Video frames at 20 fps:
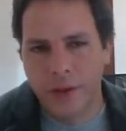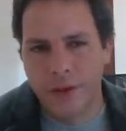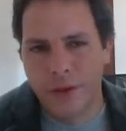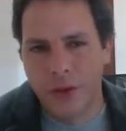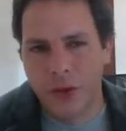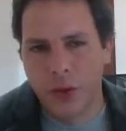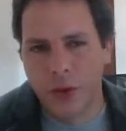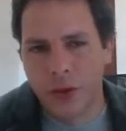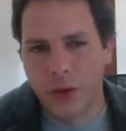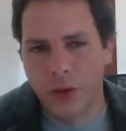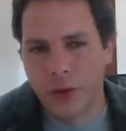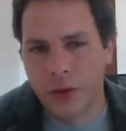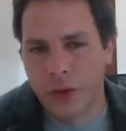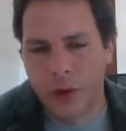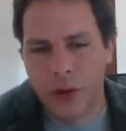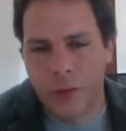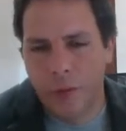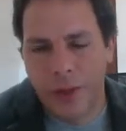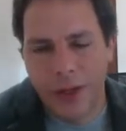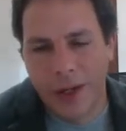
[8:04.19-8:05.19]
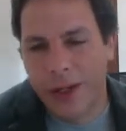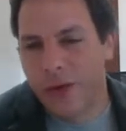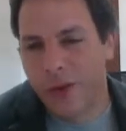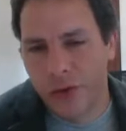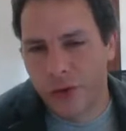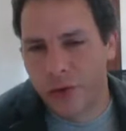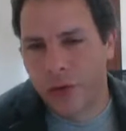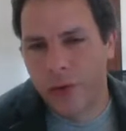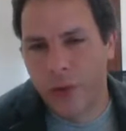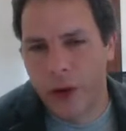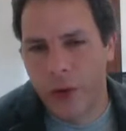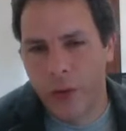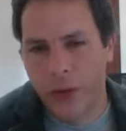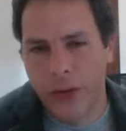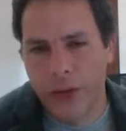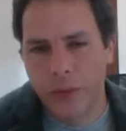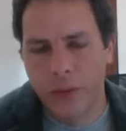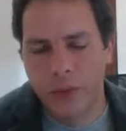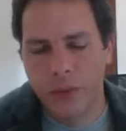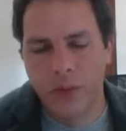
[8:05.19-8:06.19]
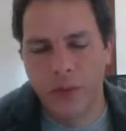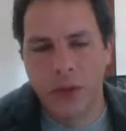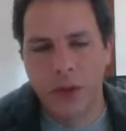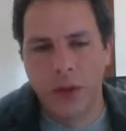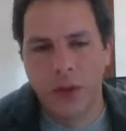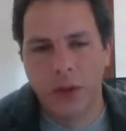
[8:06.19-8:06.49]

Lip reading: not a combination of outcomes.